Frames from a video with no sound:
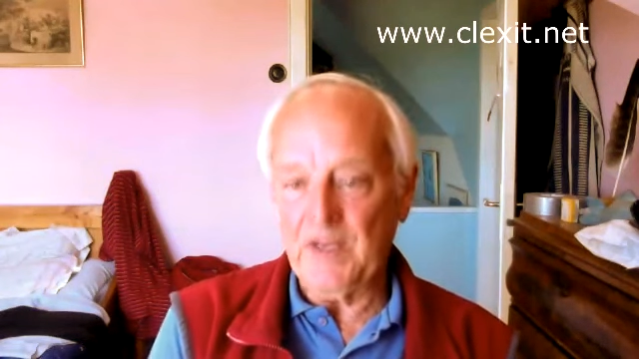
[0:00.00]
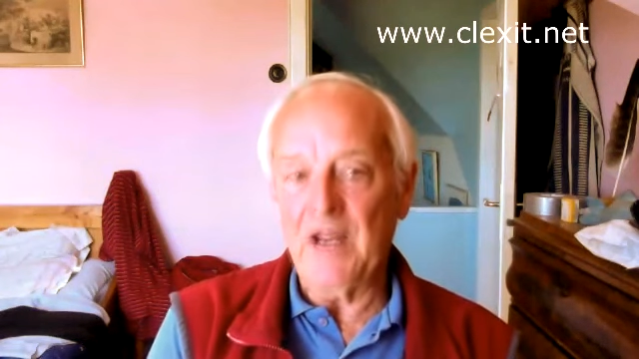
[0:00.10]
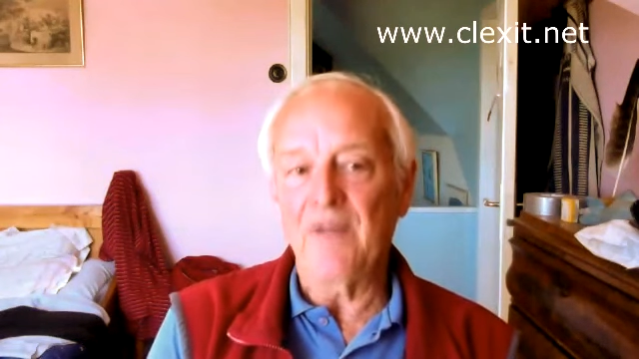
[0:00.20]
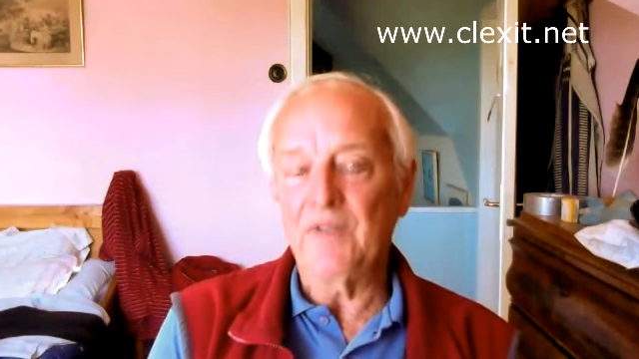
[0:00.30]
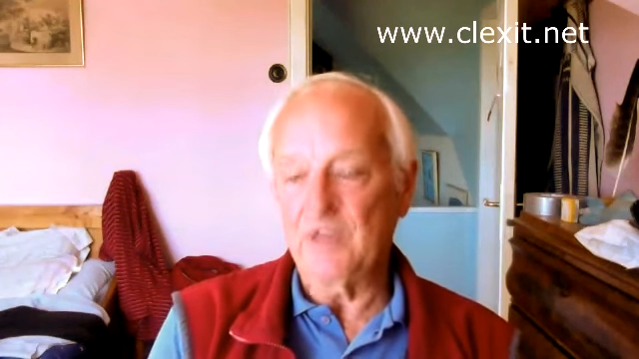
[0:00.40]
we
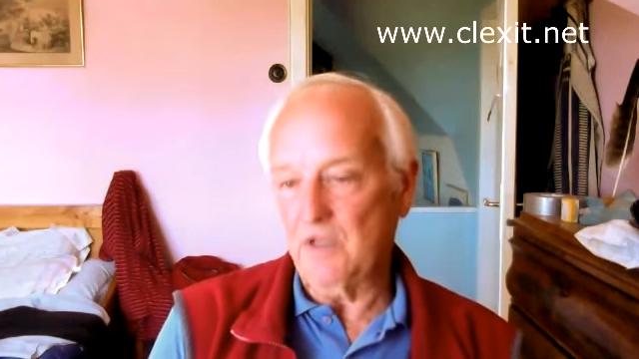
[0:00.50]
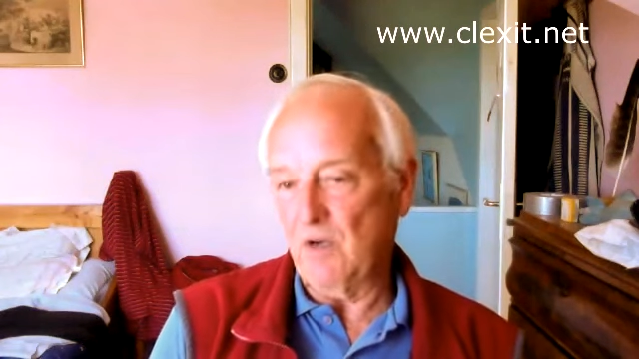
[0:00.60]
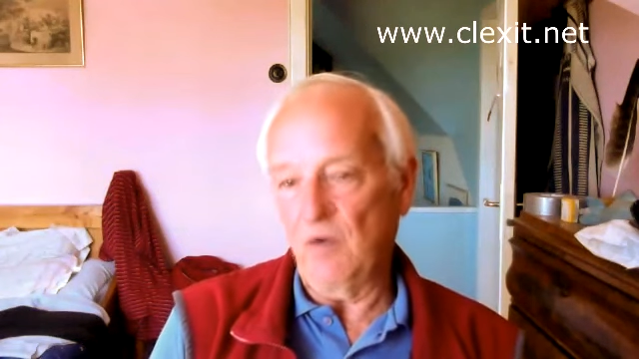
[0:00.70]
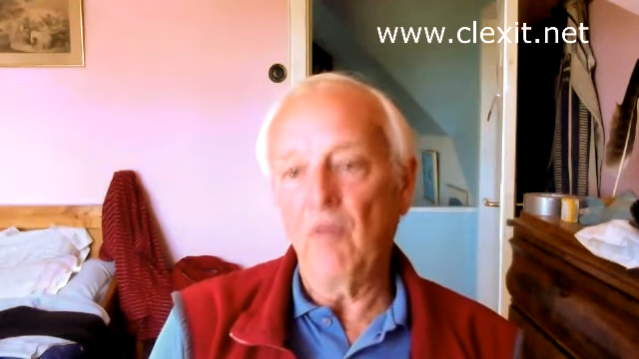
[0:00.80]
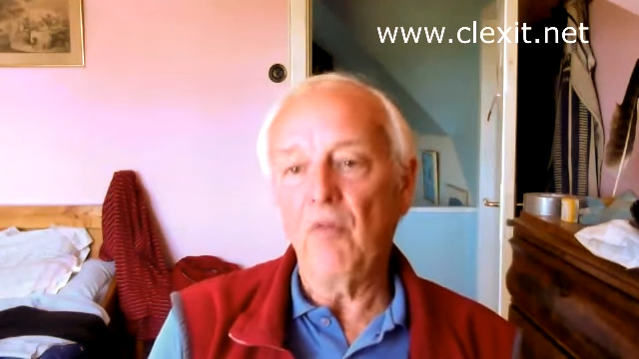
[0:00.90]
have this
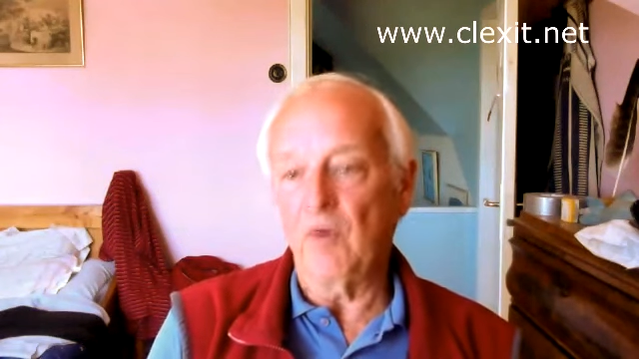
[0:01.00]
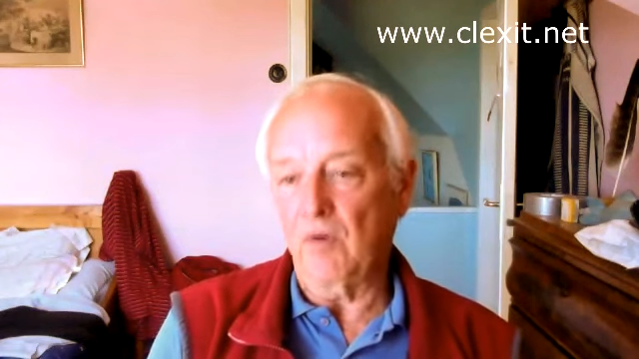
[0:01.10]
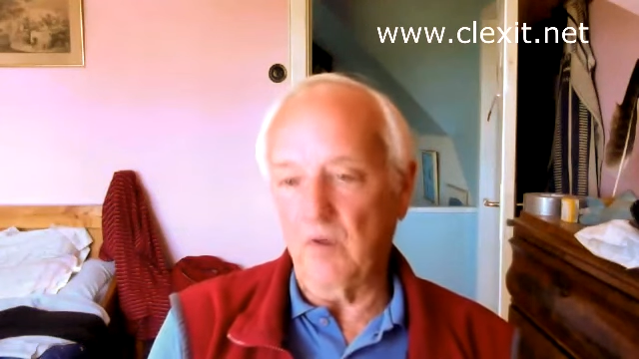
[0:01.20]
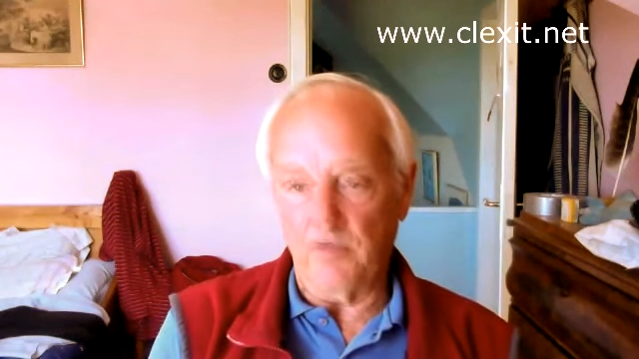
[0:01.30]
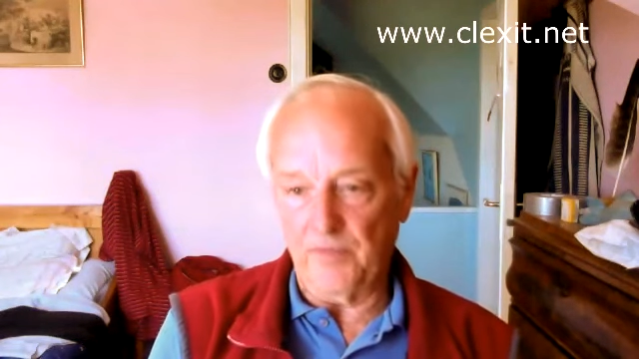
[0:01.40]

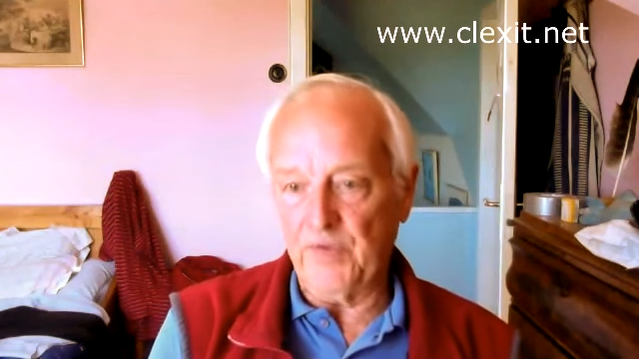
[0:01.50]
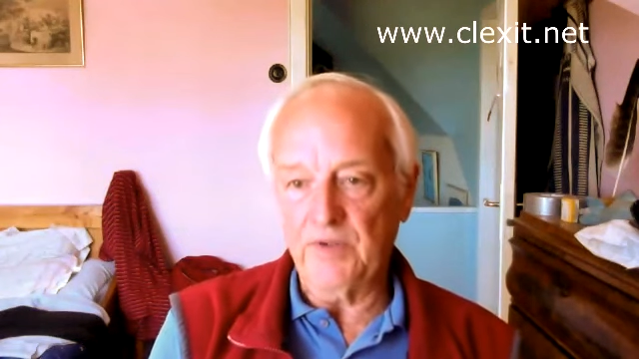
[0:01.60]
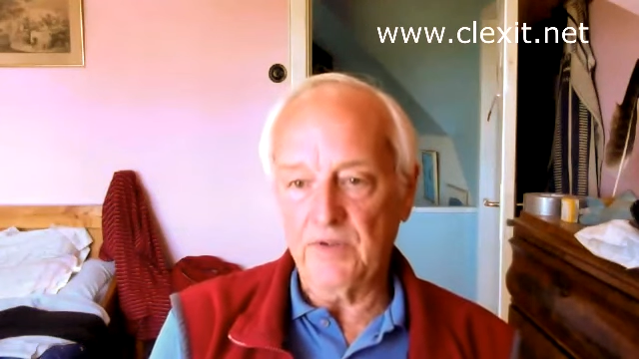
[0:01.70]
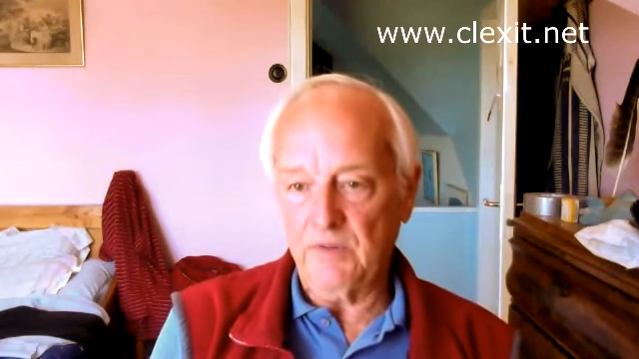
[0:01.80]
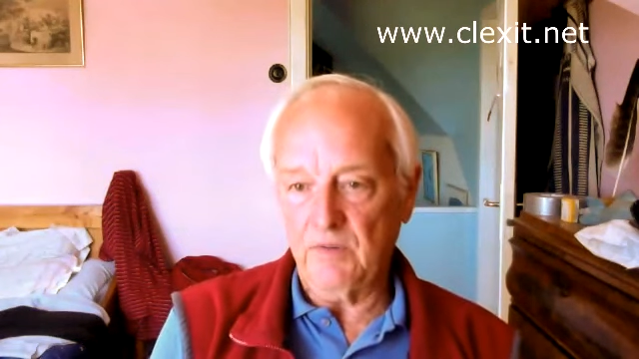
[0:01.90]
London
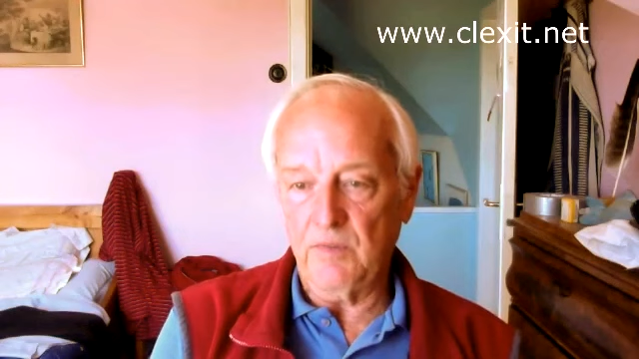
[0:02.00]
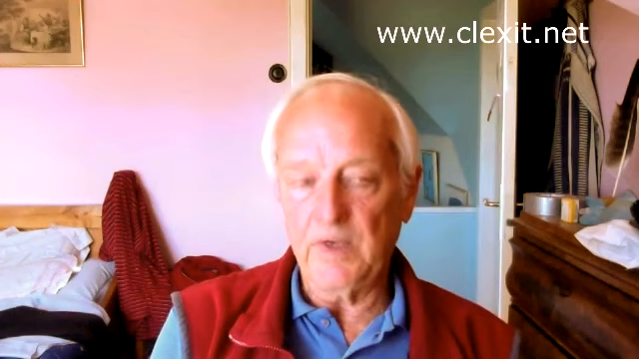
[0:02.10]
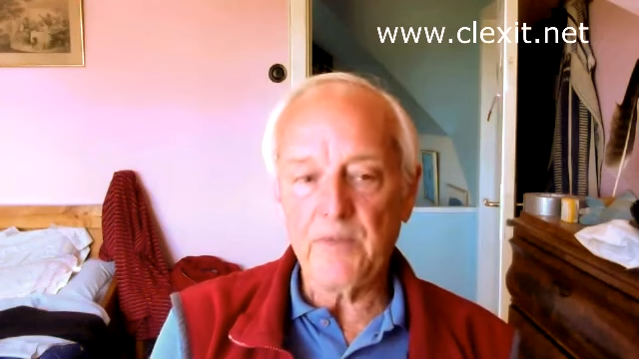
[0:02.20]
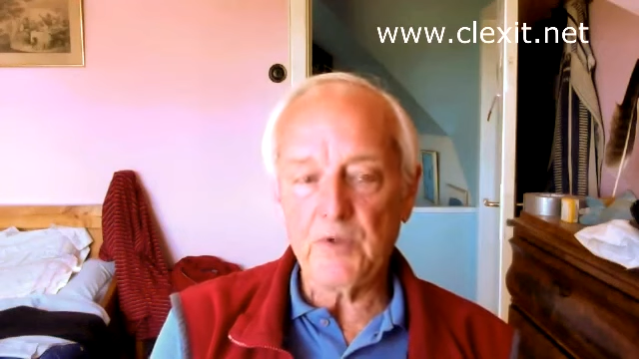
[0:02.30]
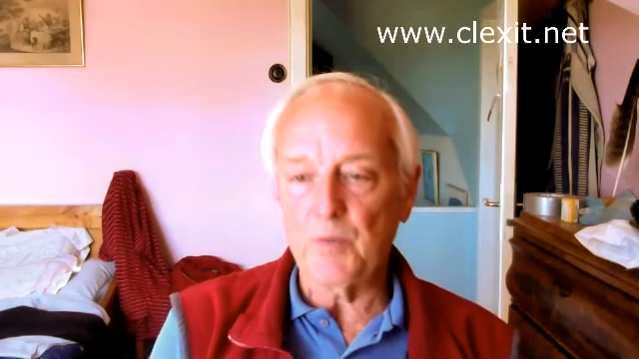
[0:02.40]
conference
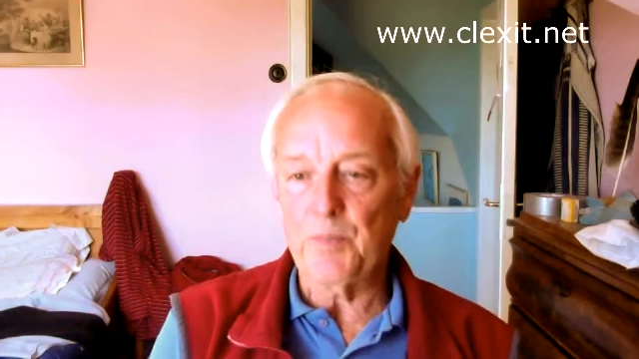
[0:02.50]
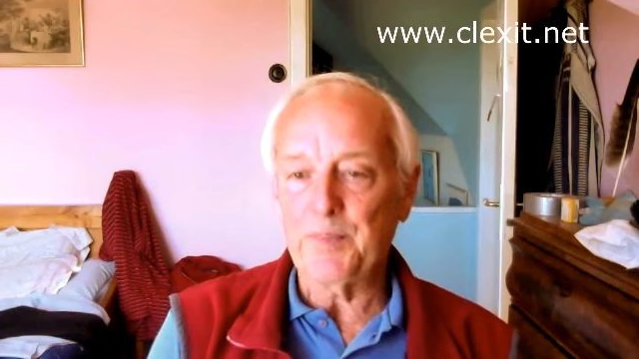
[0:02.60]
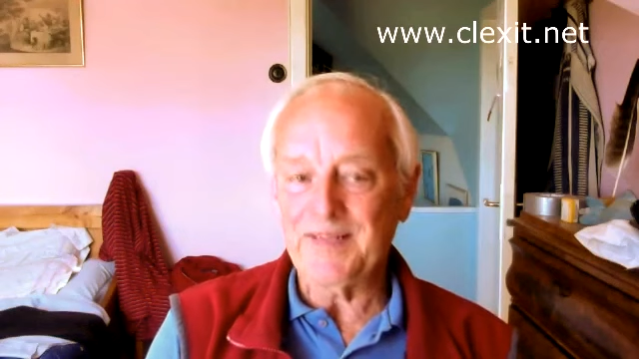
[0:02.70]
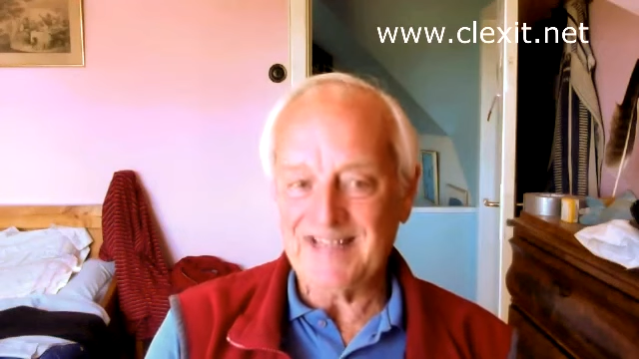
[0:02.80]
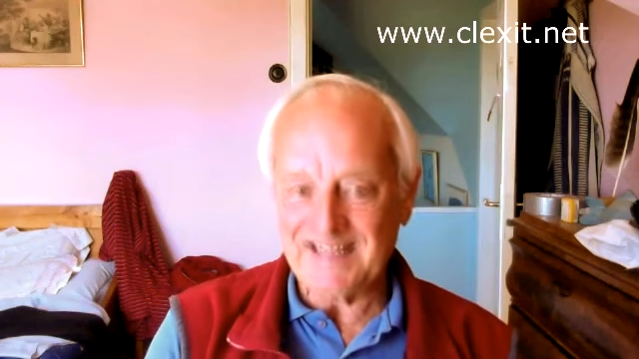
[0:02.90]
where we should
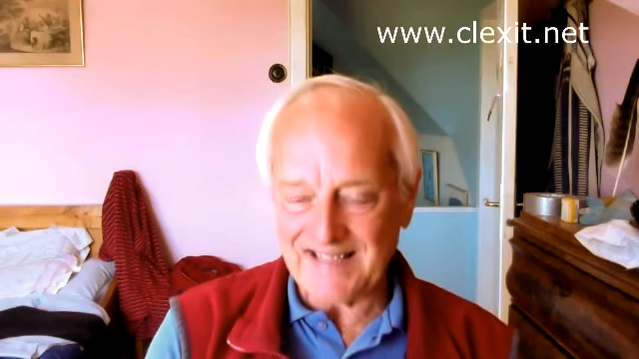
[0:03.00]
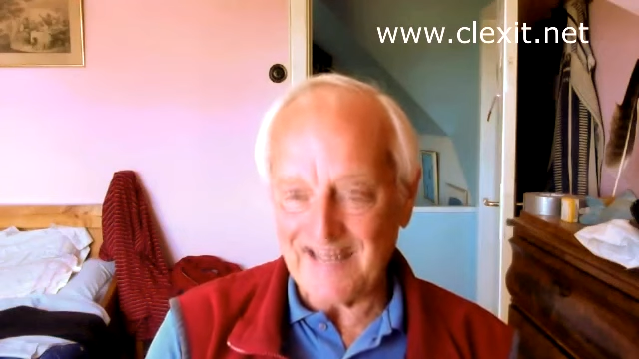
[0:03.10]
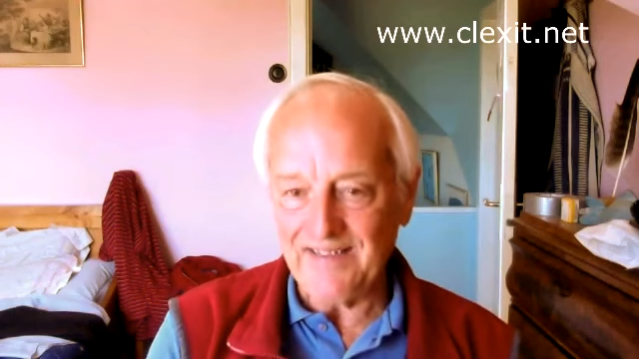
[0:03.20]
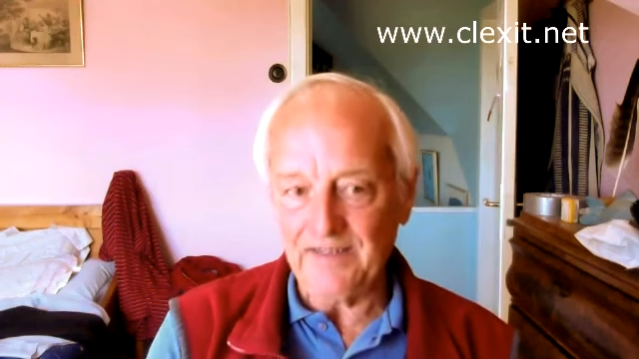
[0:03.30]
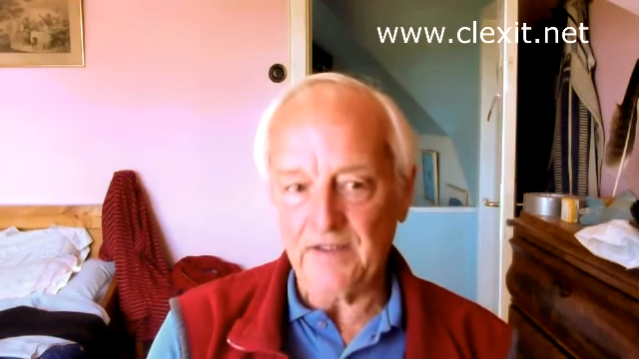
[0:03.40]

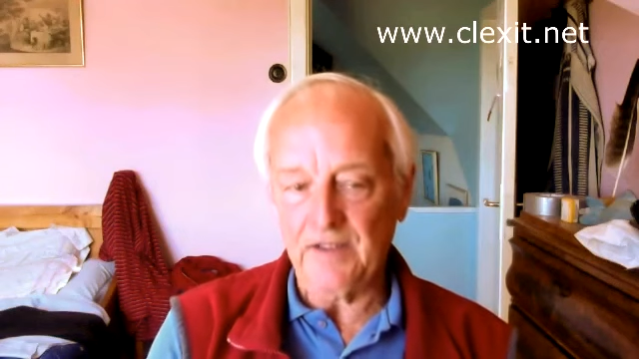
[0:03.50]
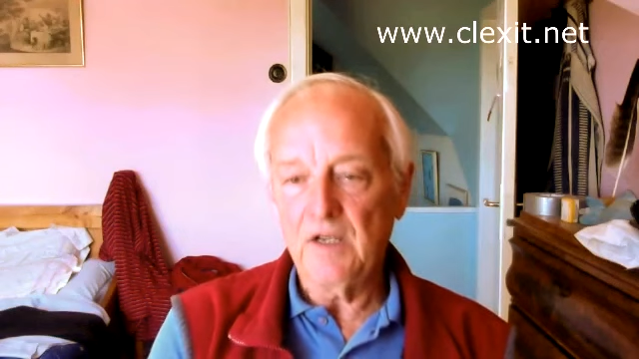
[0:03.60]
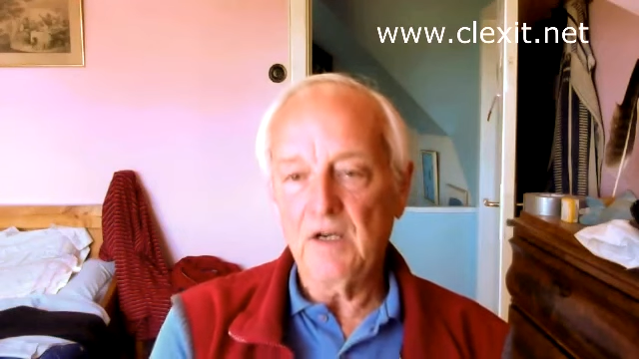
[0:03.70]
present